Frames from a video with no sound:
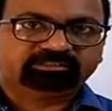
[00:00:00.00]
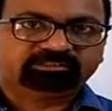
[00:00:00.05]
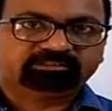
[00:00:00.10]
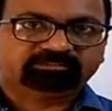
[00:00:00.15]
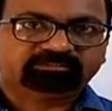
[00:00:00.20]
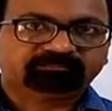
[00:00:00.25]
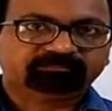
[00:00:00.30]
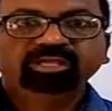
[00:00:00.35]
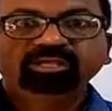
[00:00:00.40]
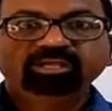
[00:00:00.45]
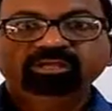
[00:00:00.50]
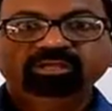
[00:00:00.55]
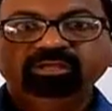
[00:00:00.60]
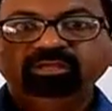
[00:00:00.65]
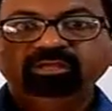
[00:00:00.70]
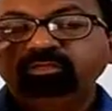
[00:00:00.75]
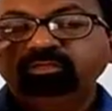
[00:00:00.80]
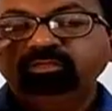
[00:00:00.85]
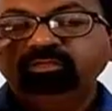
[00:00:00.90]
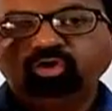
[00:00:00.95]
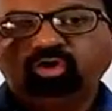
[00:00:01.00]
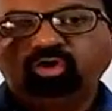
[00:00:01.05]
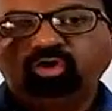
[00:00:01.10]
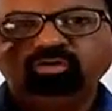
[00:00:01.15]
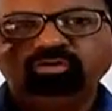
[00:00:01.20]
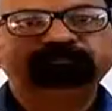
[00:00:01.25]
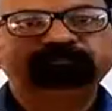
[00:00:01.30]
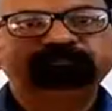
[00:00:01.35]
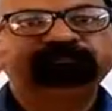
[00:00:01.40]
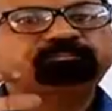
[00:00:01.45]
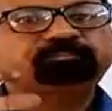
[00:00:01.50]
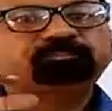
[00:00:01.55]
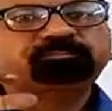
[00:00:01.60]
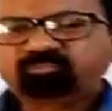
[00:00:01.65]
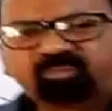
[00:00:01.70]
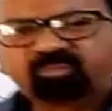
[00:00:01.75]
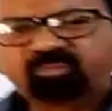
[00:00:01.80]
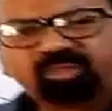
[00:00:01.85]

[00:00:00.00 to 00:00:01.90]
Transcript: So here